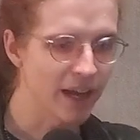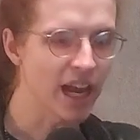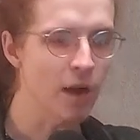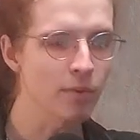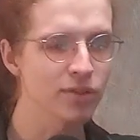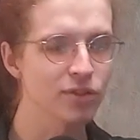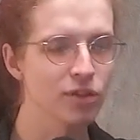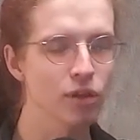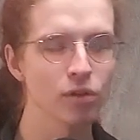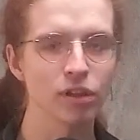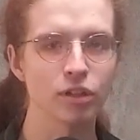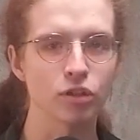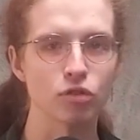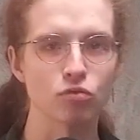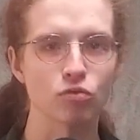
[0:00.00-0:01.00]
guy was literally
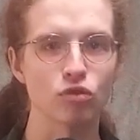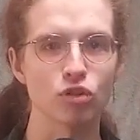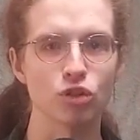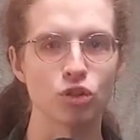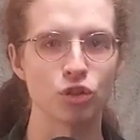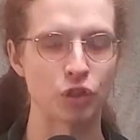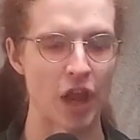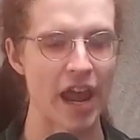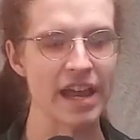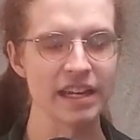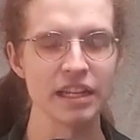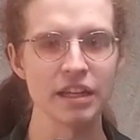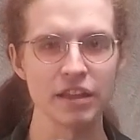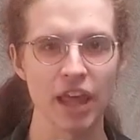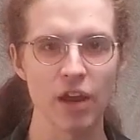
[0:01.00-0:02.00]
just
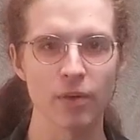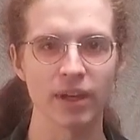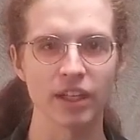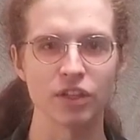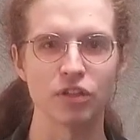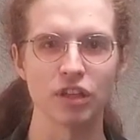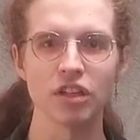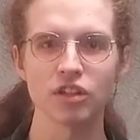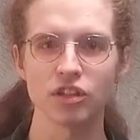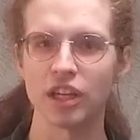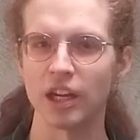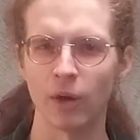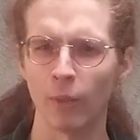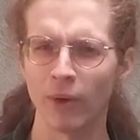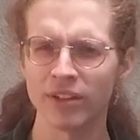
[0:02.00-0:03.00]
standing there
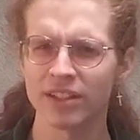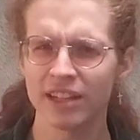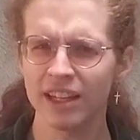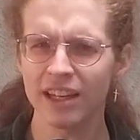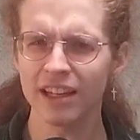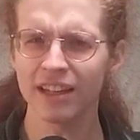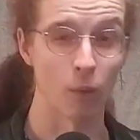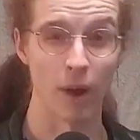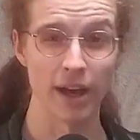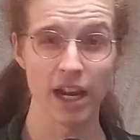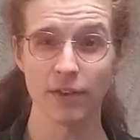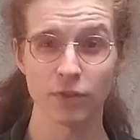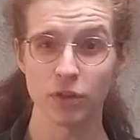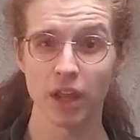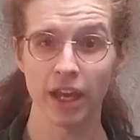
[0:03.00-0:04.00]
existing, wasn't he? Right
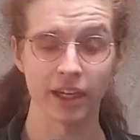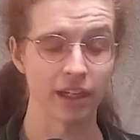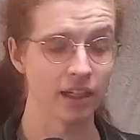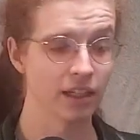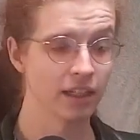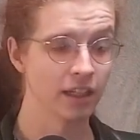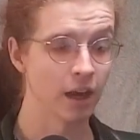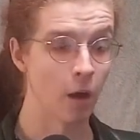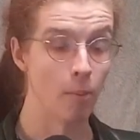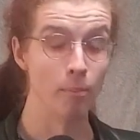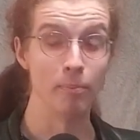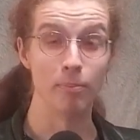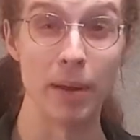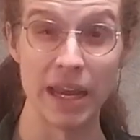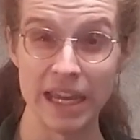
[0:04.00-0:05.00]
after, like,
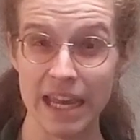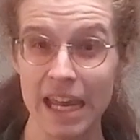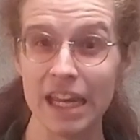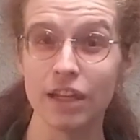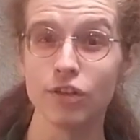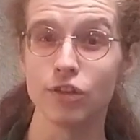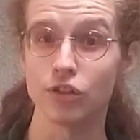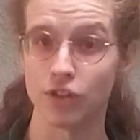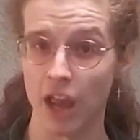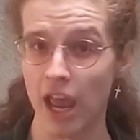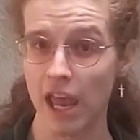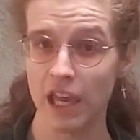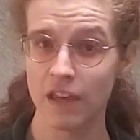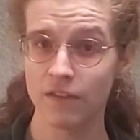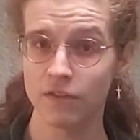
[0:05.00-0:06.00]
being
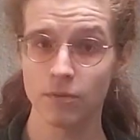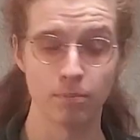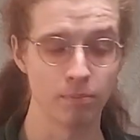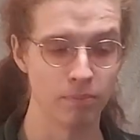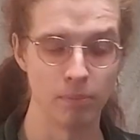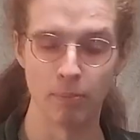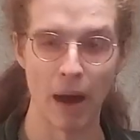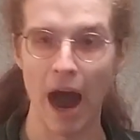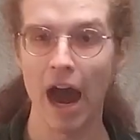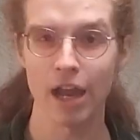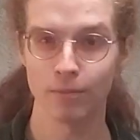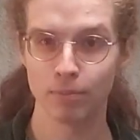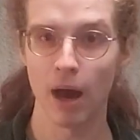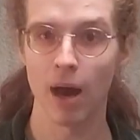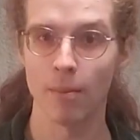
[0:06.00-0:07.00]
saved by
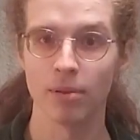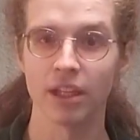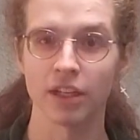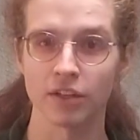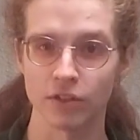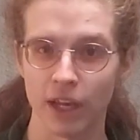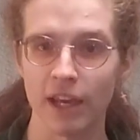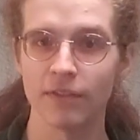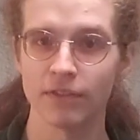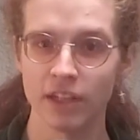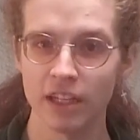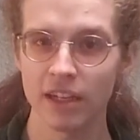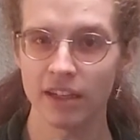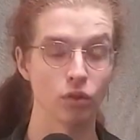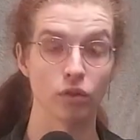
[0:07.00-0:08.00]
public
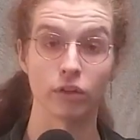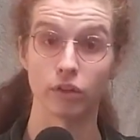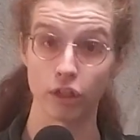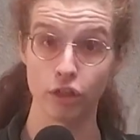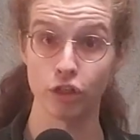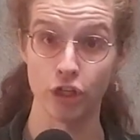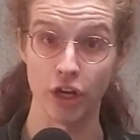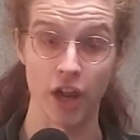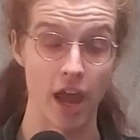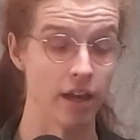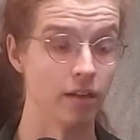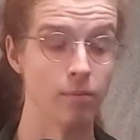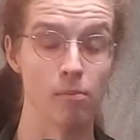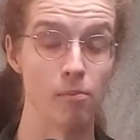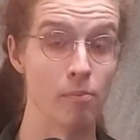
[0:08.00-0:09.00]
safety? This
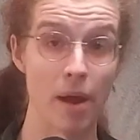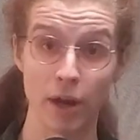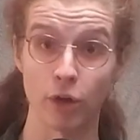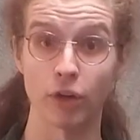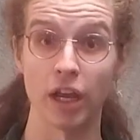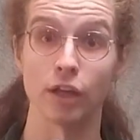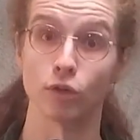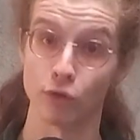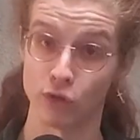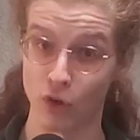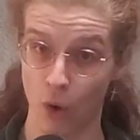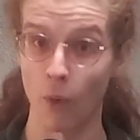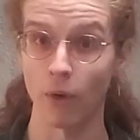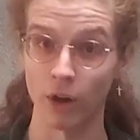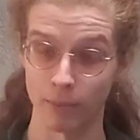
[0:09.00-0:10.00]
shithead better get
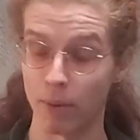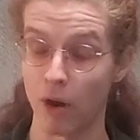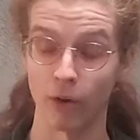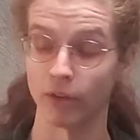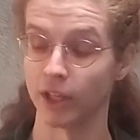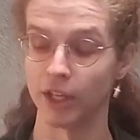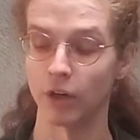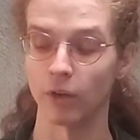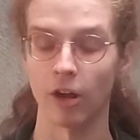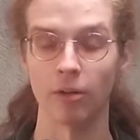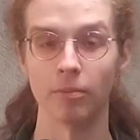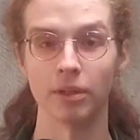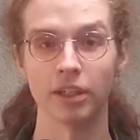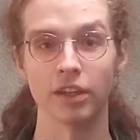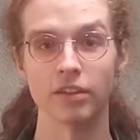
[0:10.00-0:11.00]
torn apart later
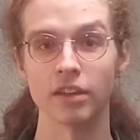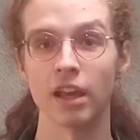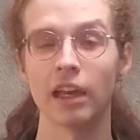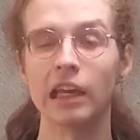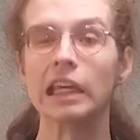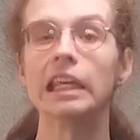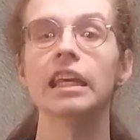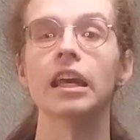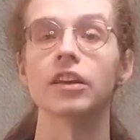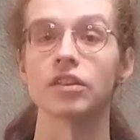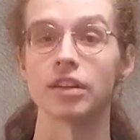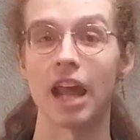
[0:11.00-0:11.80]
on because he is an